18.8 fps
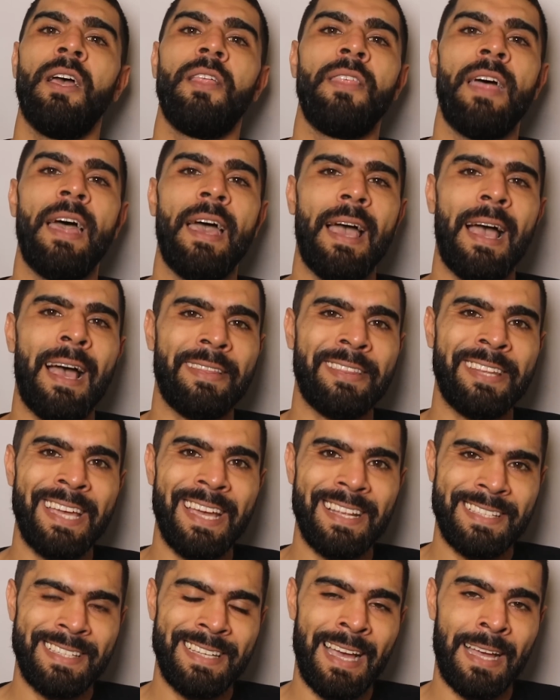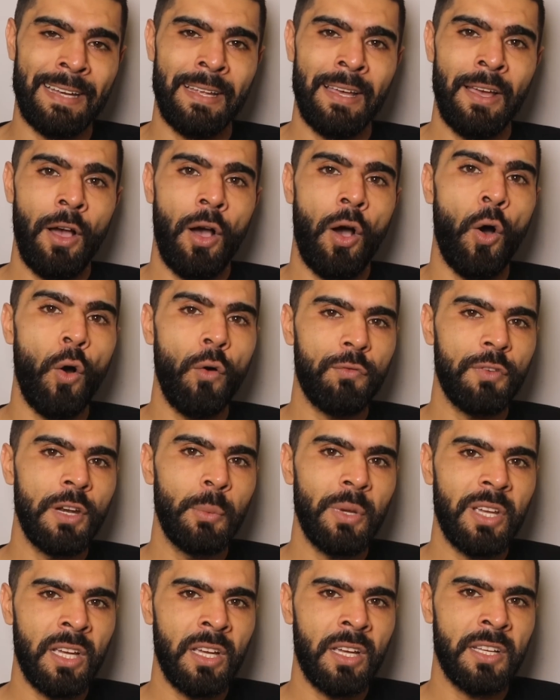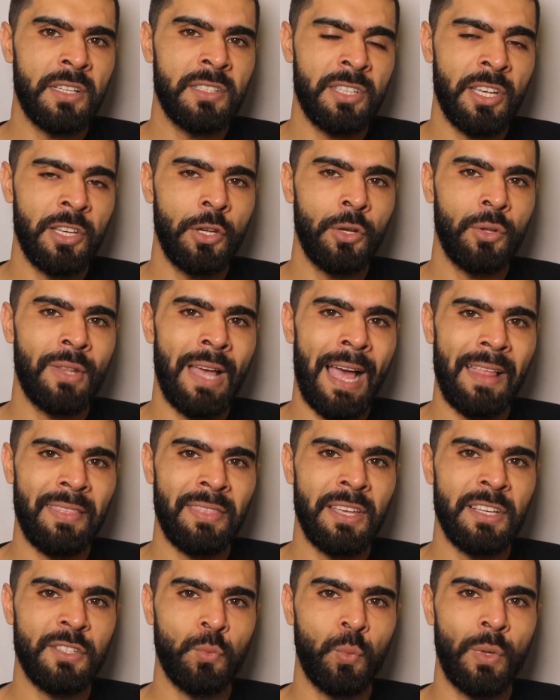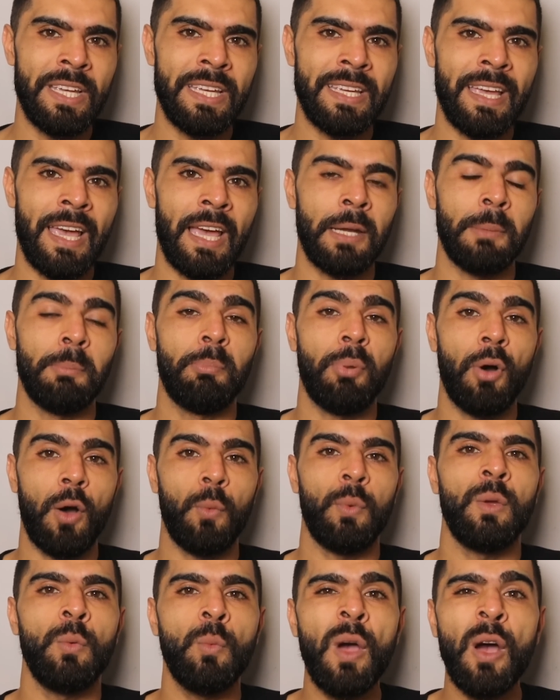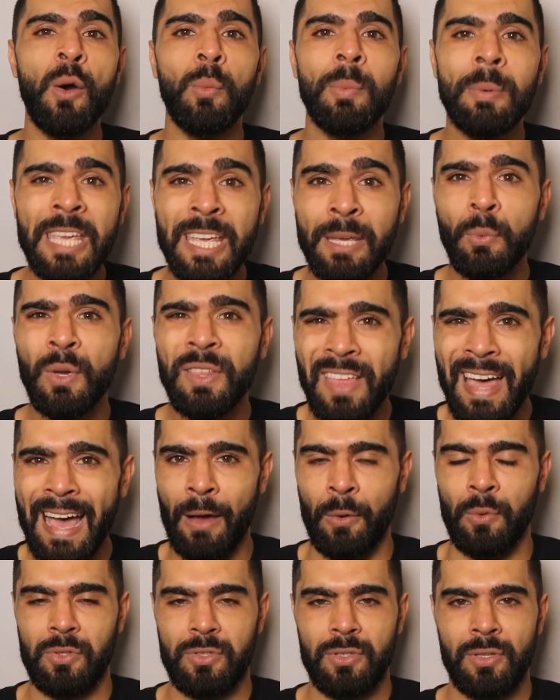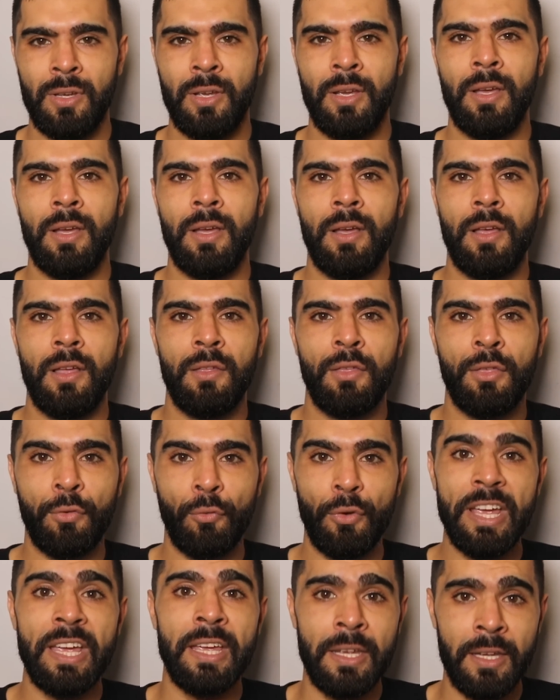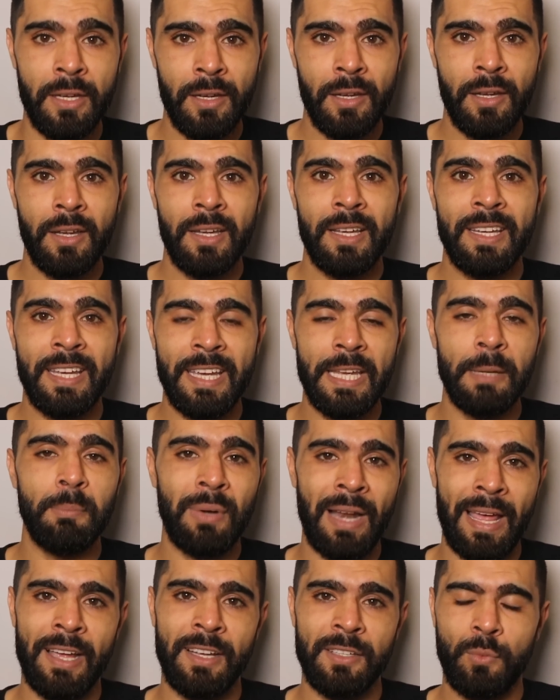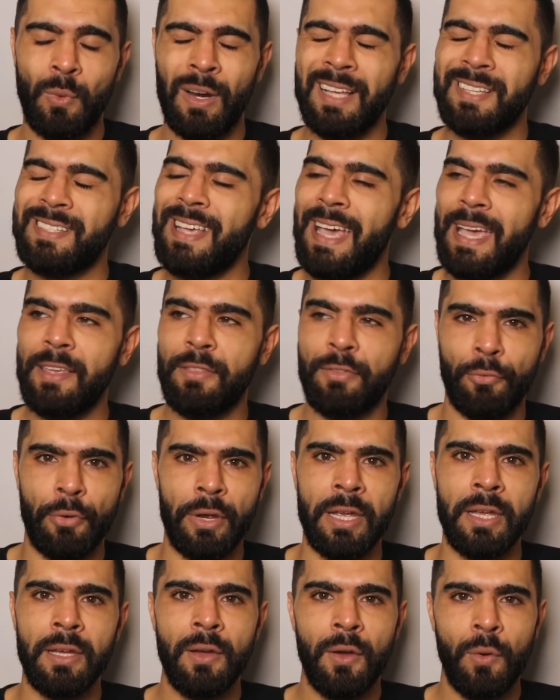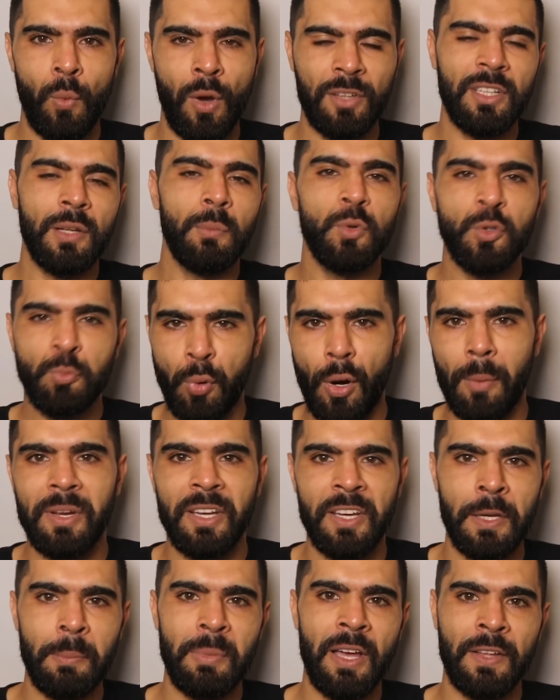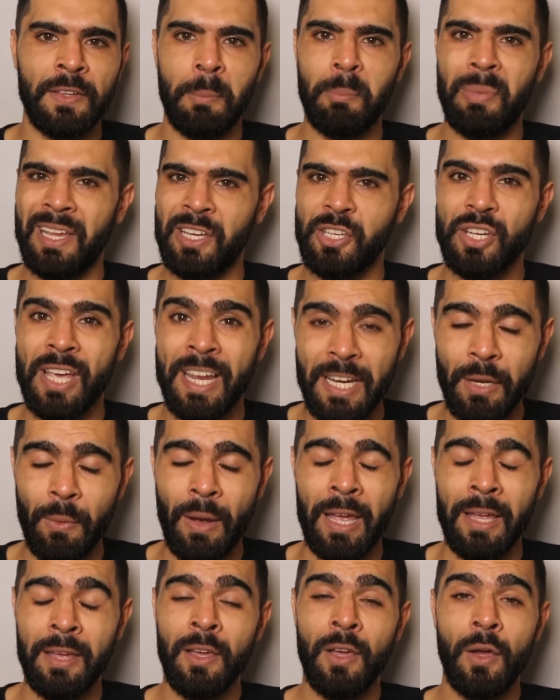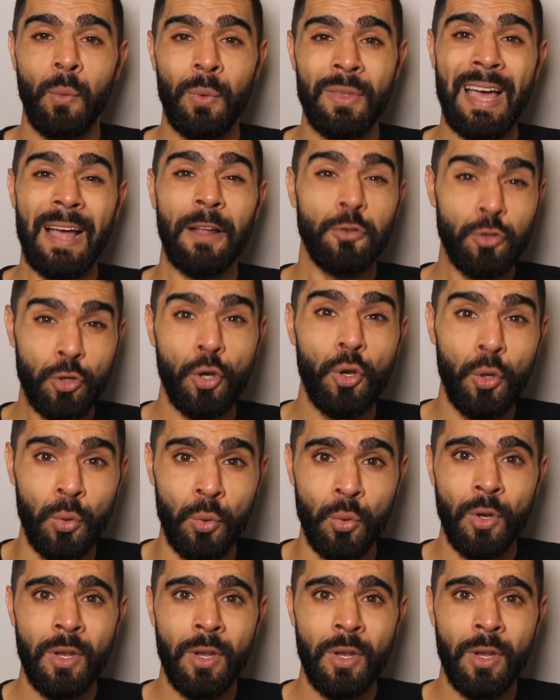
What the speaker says: there at the Etihad. Hopefully we can continue that this weekend, but we will be without three key players. Well, I say three. One of them was probably going to be on the bench anyway, without two